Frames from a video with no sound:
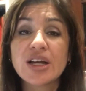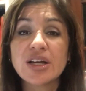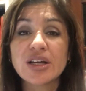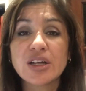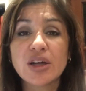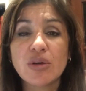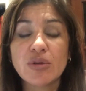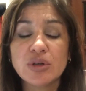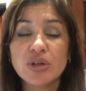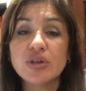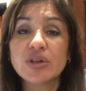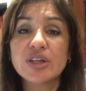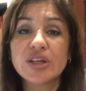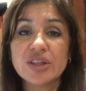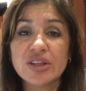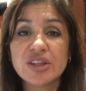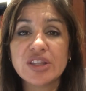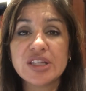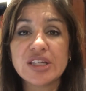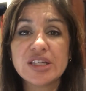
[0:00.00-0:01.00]
go and look
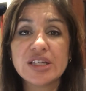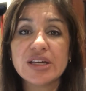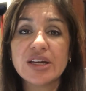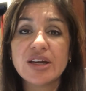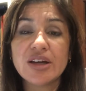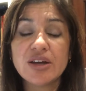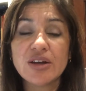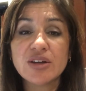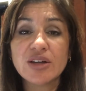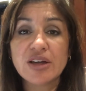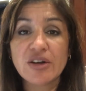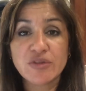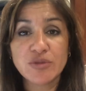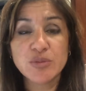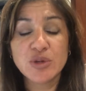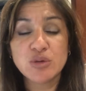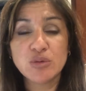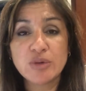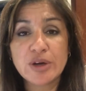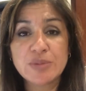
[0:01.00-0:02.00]
at the
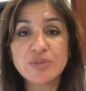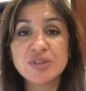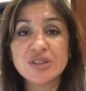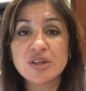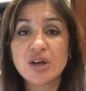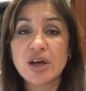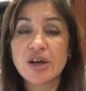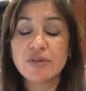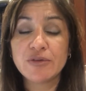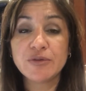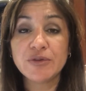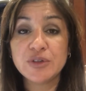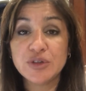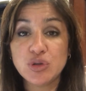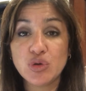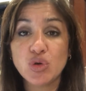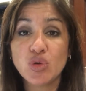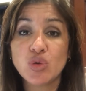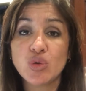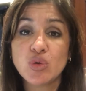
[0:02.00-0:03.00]
government website for
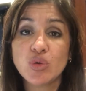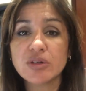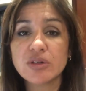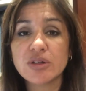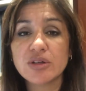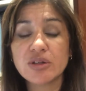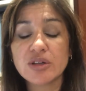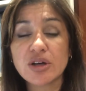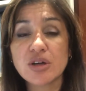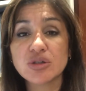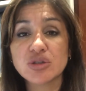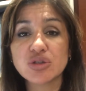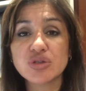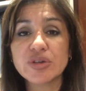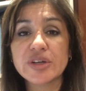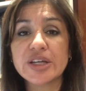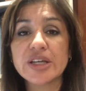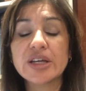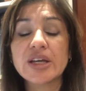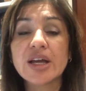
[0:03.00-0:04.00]
your
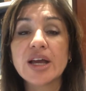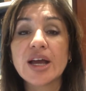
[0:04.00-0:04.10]
country